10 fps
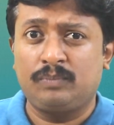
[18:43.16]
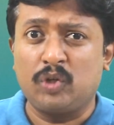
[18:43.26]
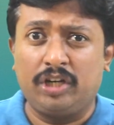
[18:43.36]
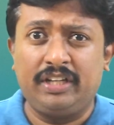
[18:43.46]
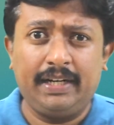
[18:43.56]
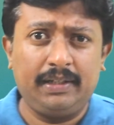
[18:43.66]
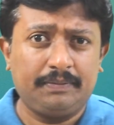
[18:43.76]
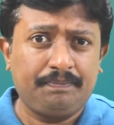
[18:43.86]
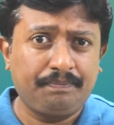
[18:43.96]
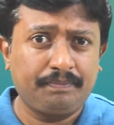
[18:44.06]
Got
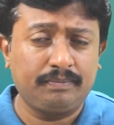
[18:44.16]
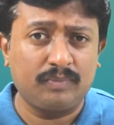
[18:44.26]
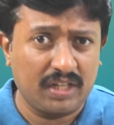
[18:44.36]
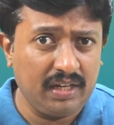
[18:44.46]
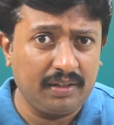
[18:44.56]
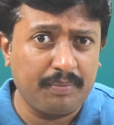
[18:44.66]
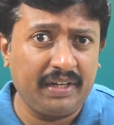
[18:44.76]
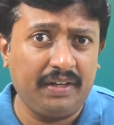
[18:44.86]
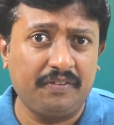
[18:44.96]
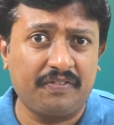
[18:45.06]
that? Clear,
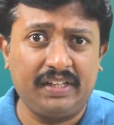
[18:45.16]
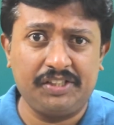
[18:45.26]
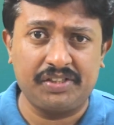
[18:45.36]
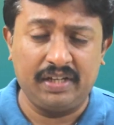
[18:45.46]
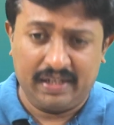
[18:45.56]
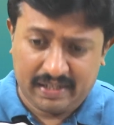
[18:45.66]
my dear friends?